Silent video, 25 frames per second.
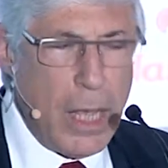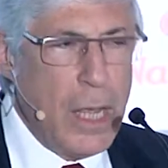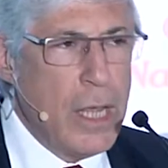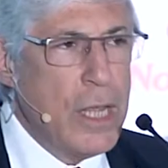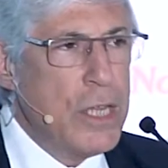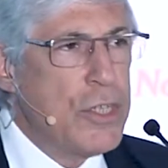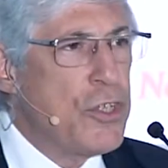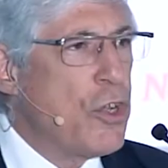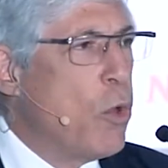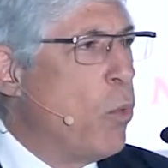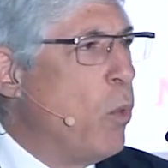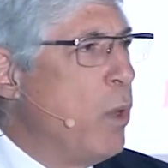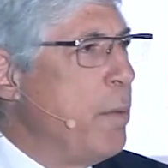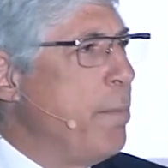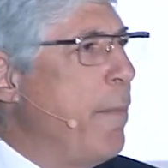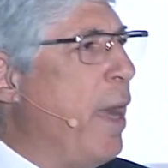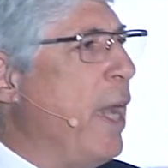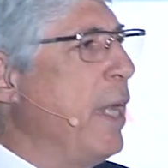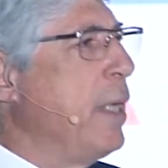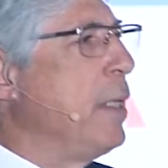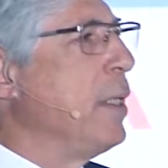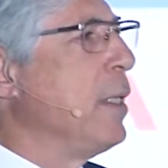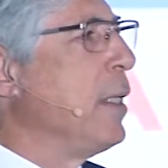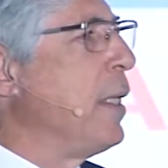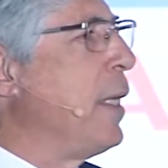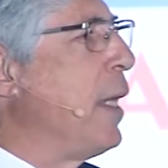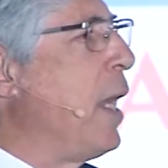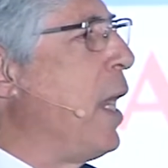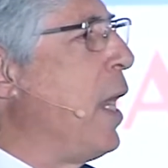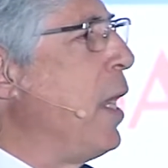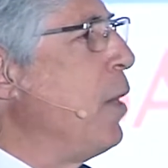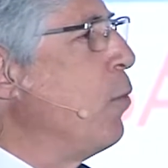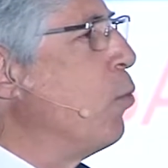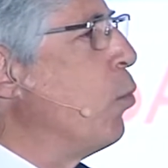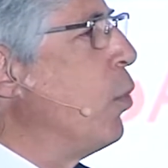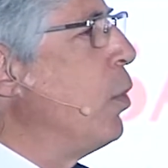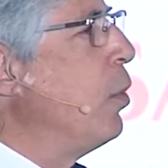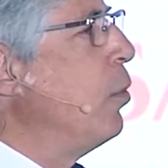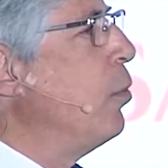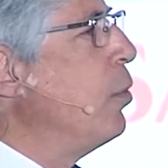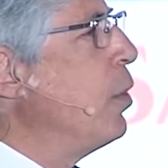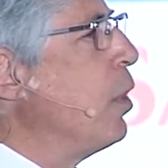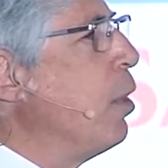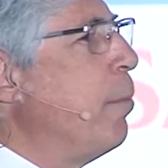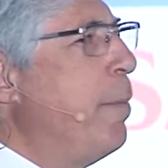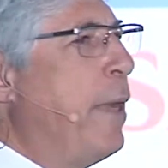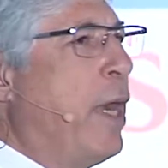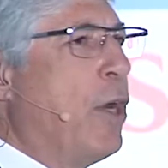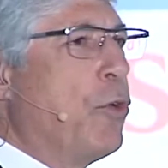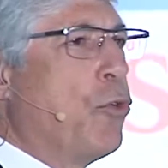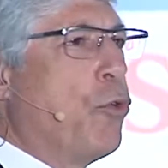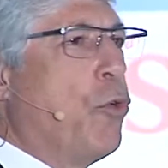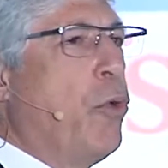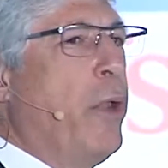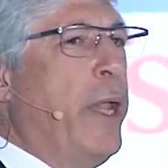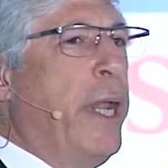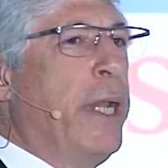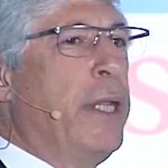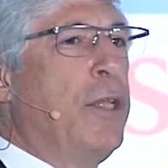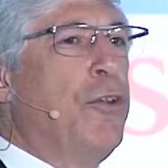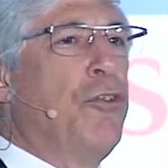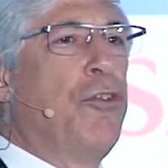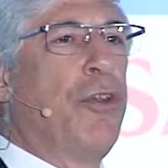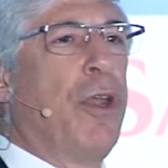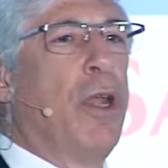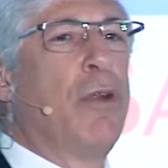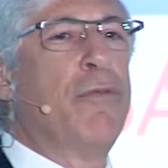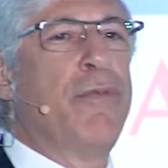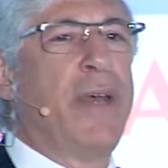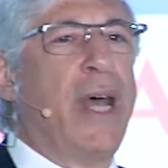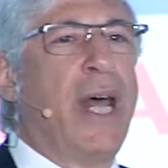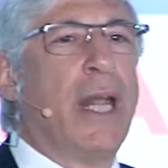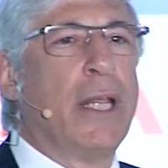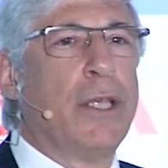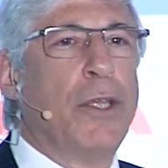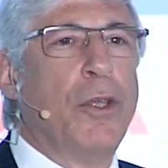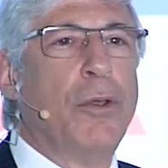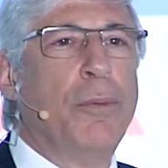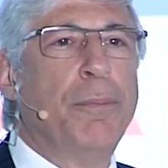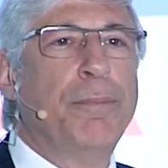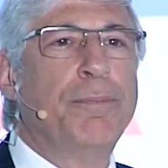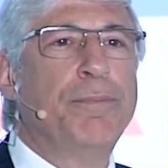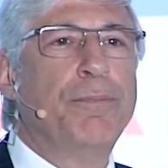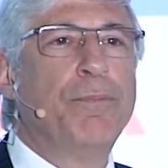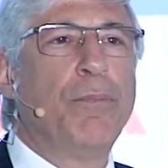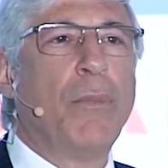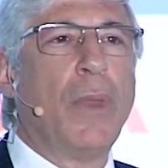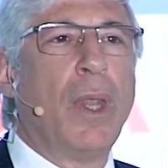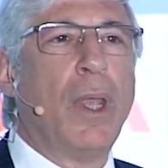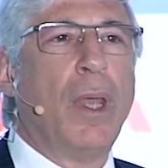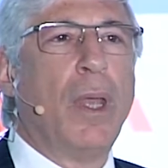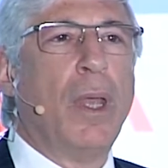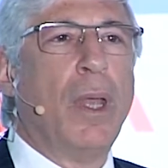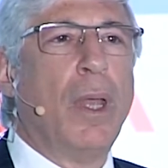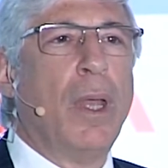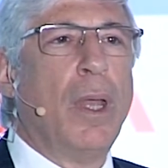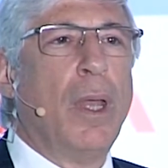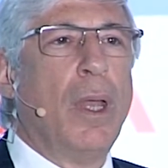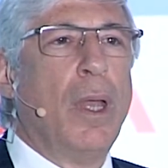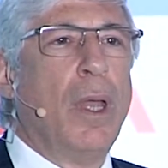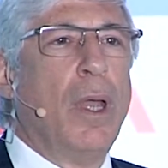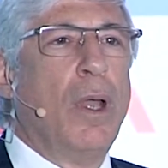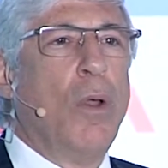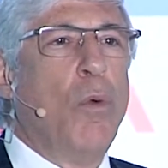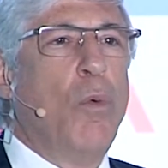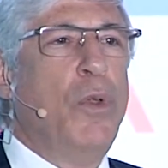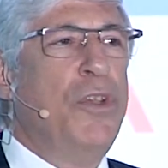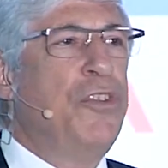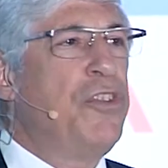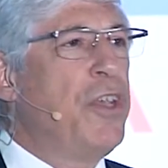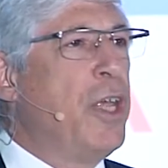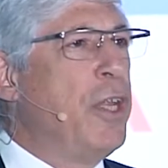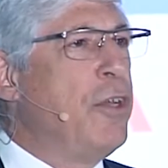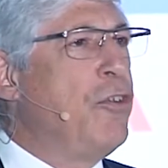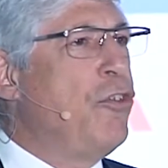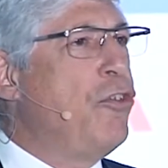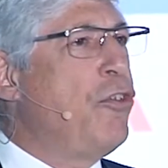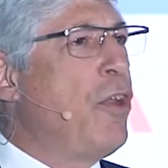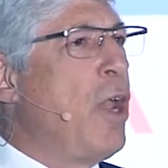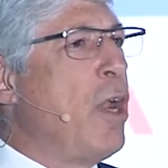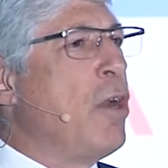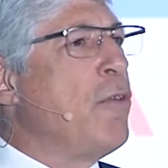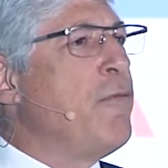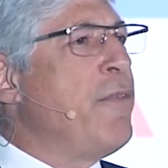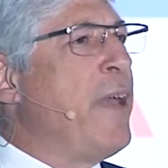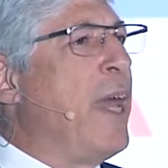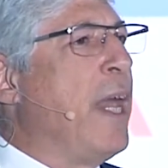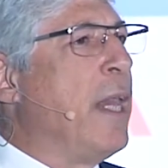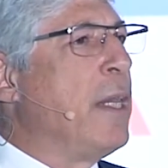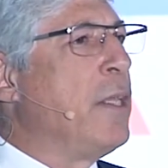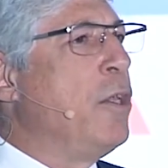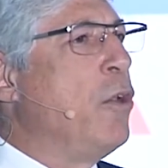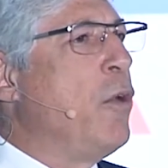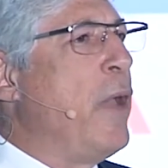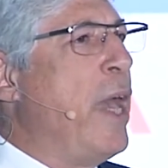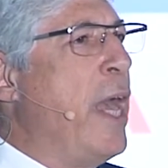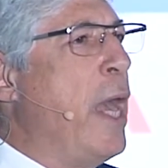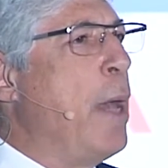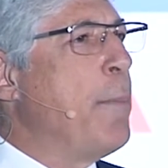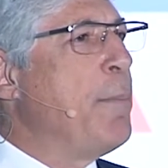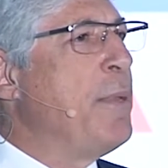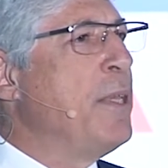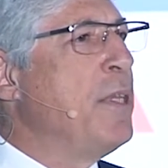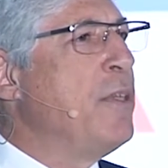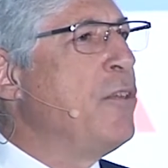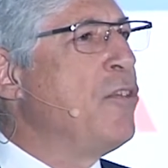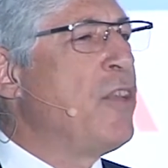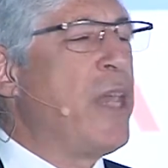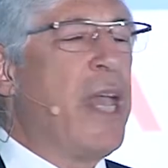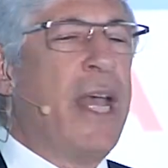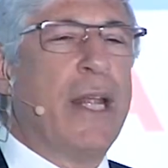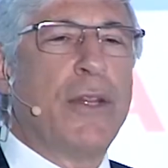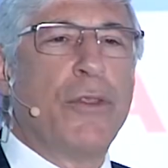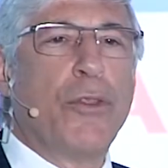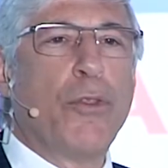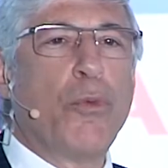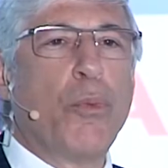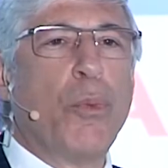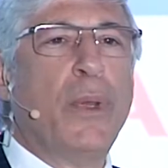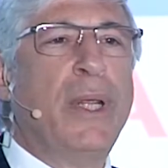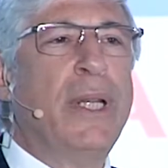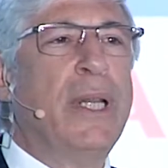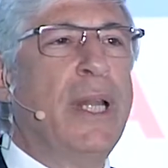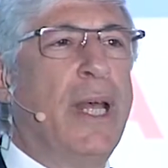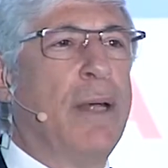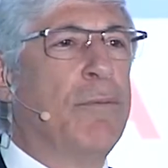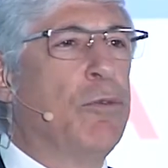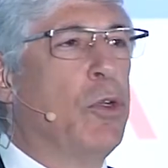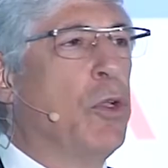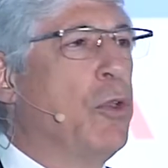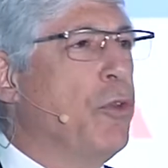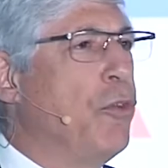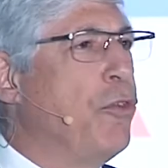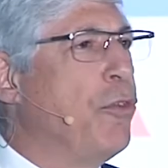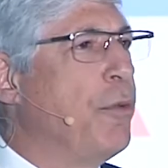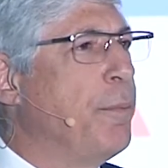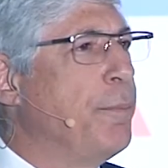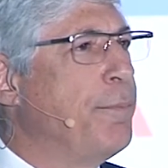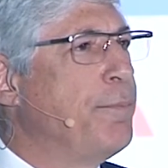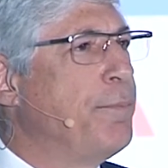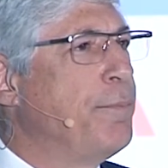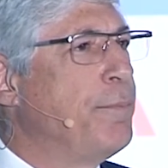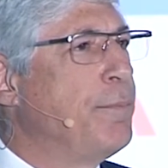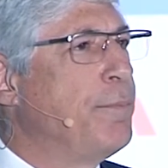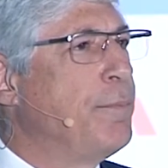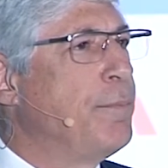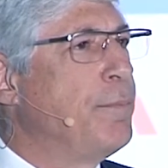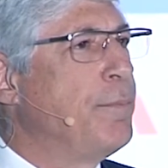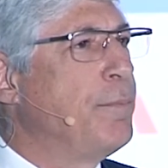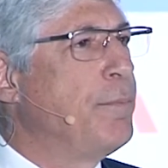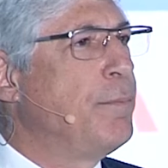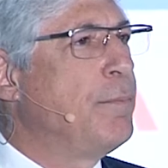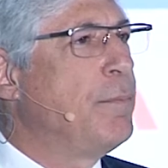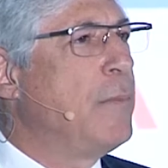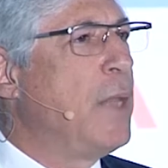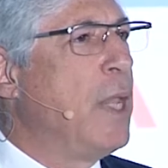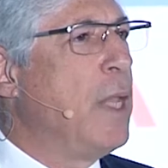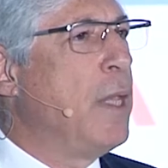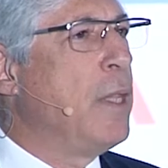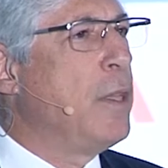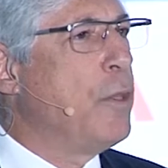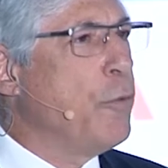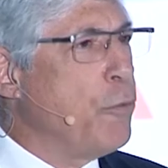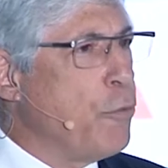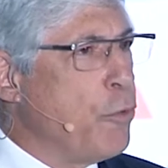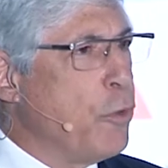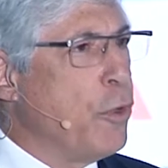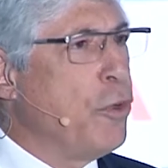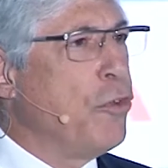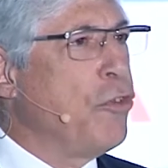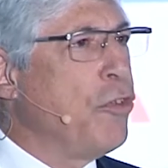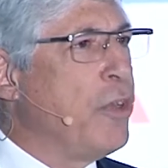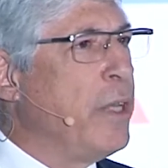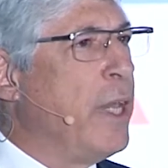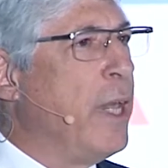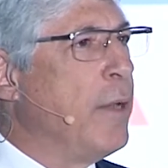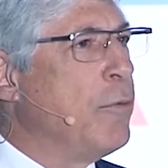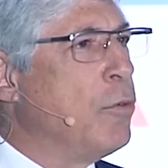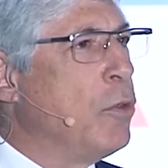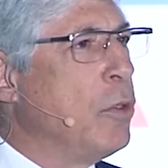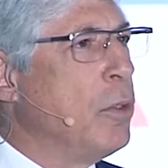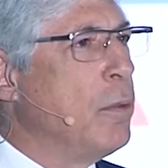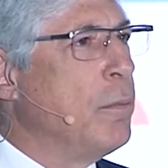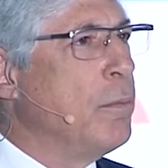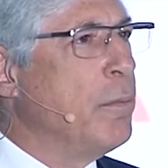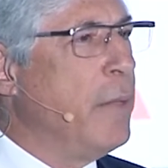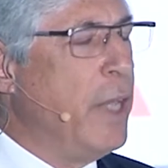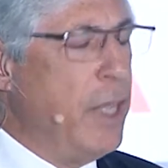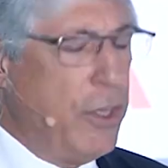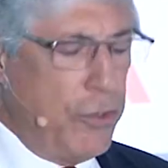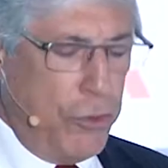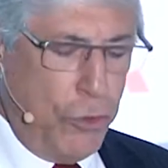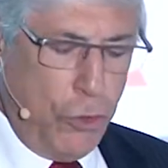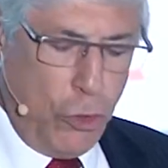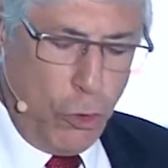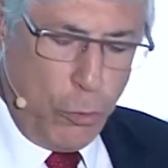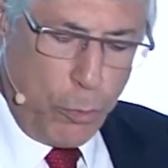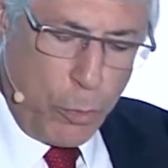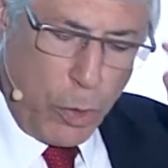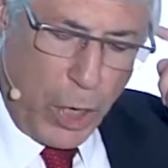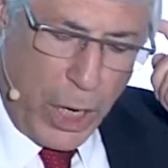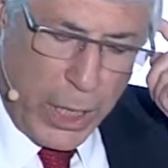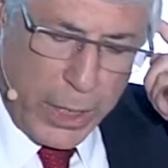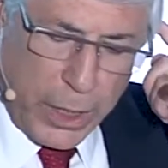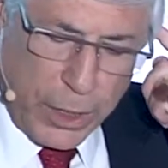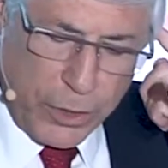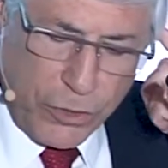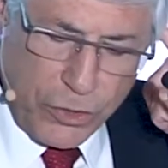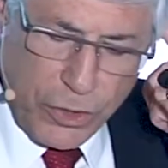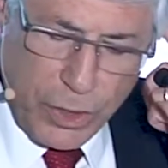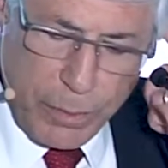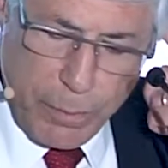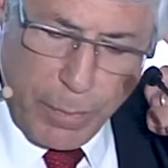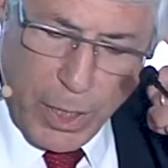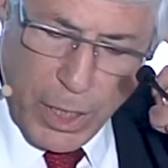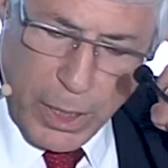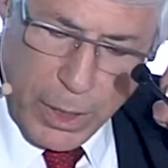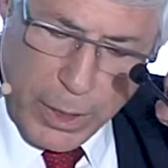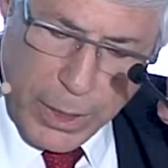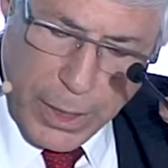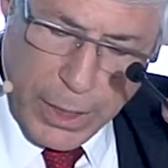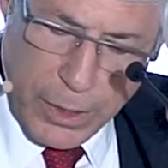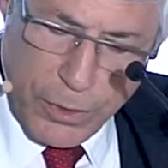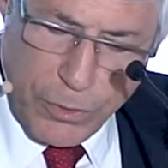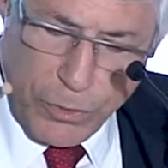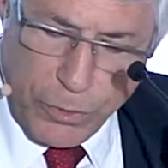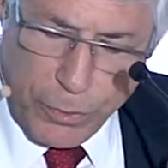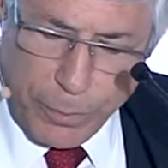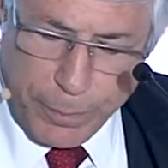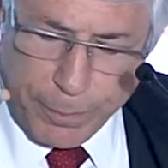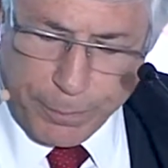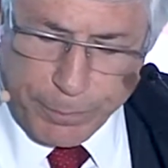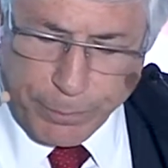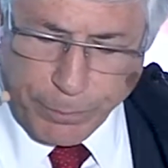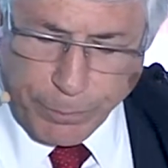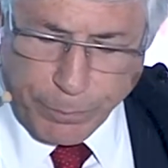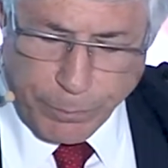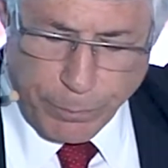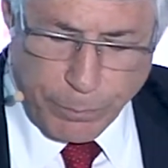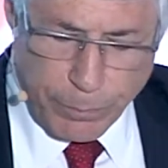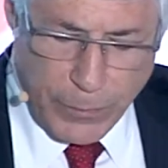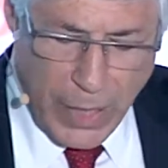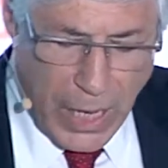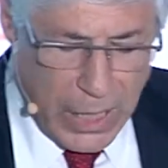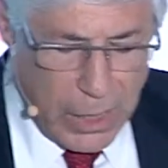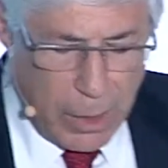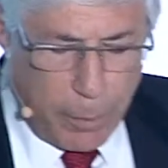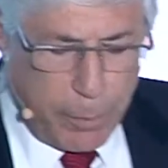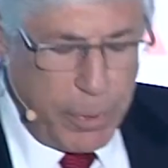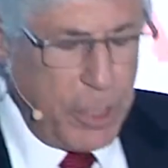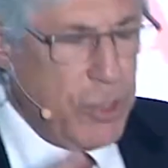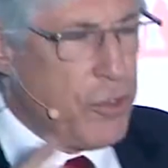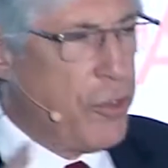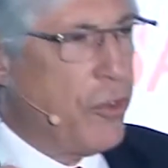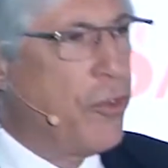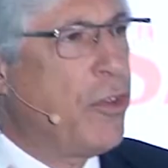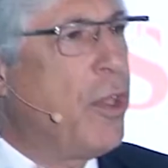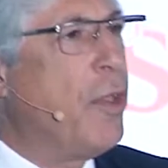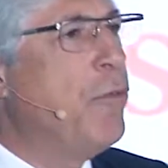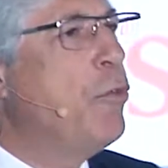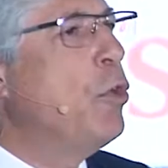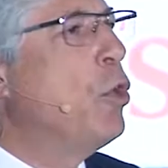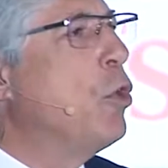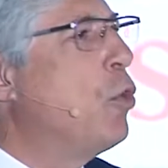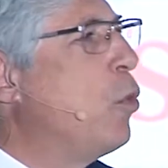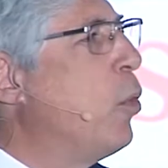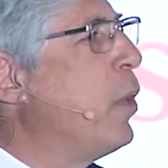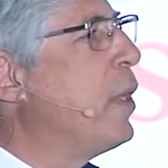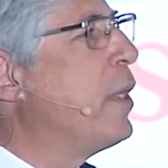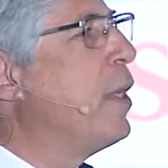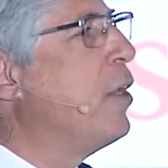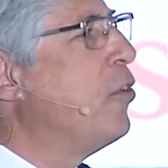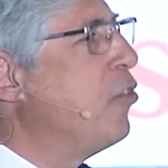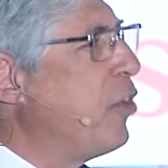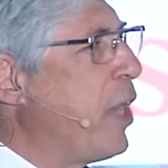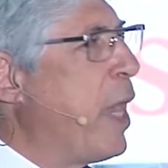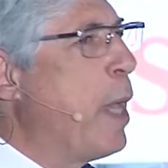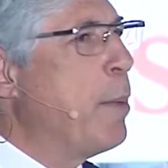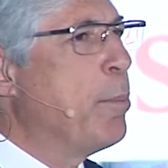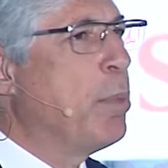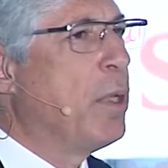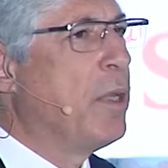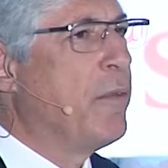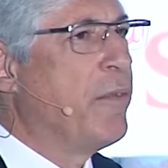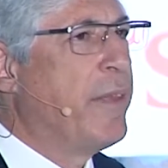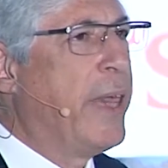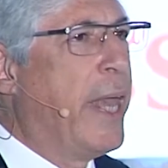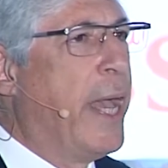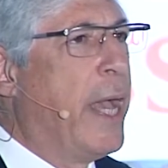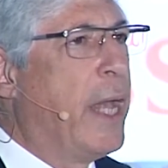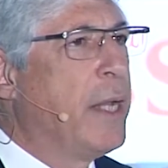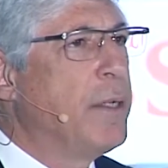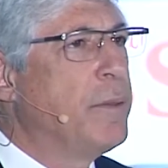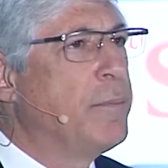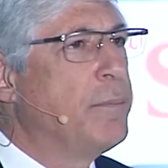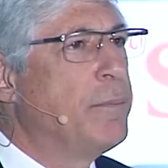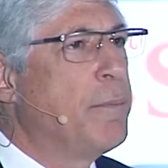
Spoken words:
So when Michael and I wrote about creating shared value, we said shared value happens at 3 levels. The first level is new products and markets. And let me just give you a quick example of that.